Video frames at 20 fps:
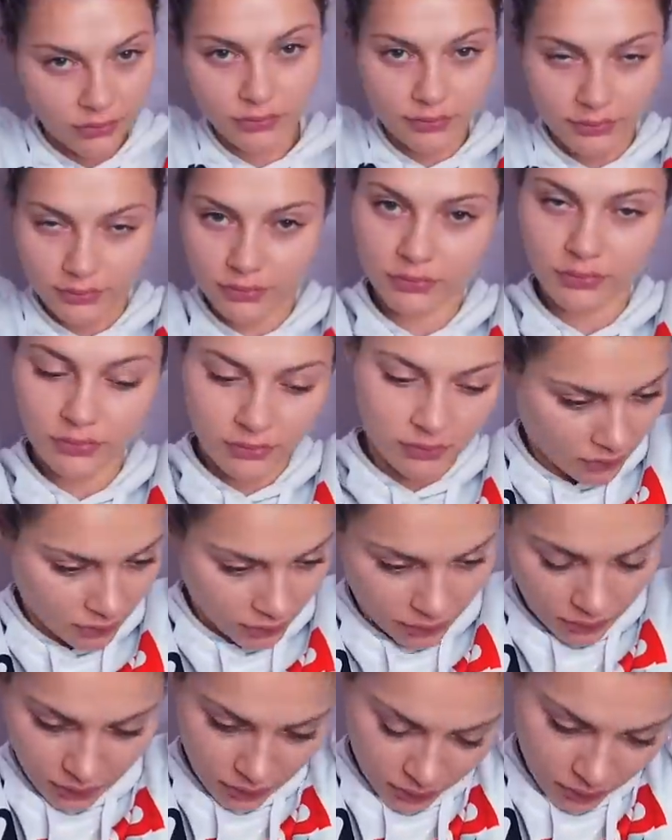on my
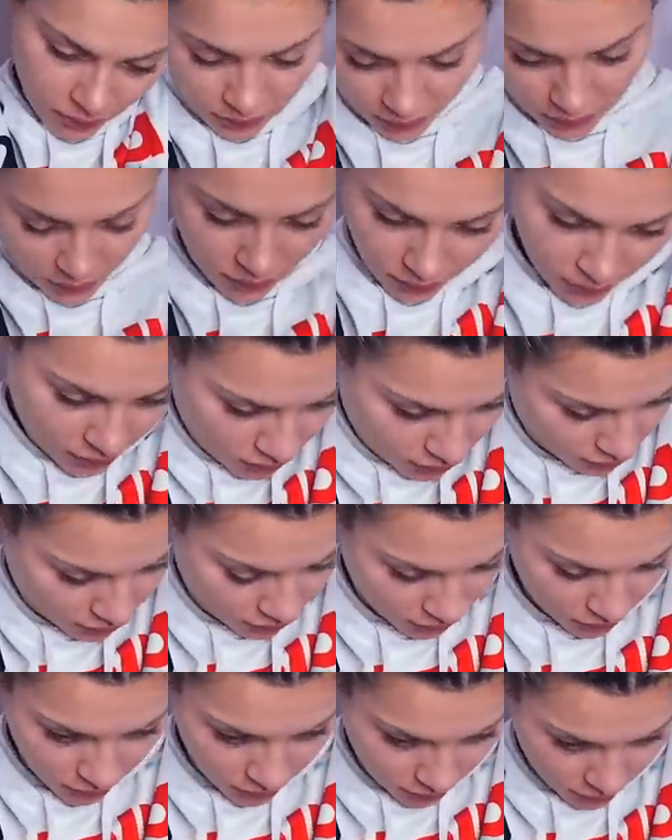ends before
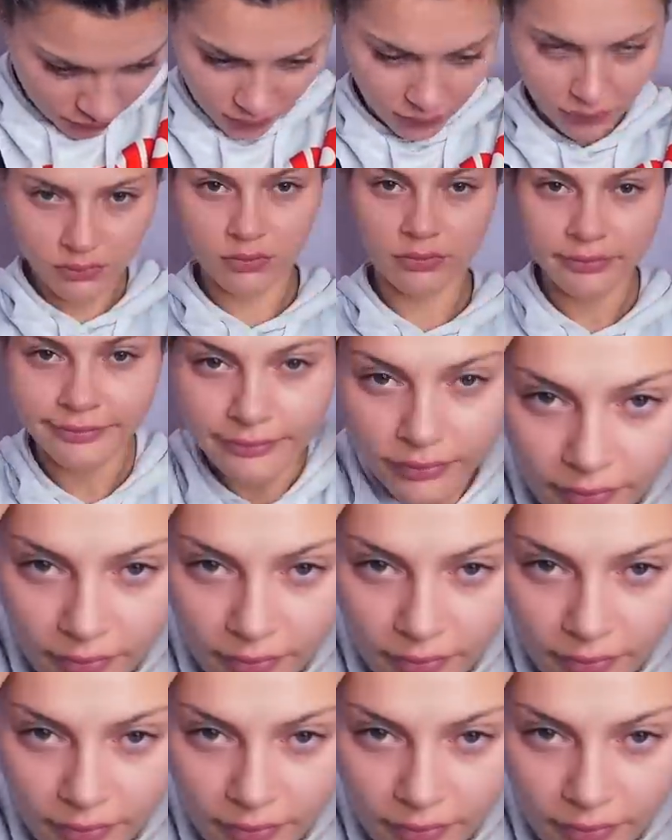I shampoo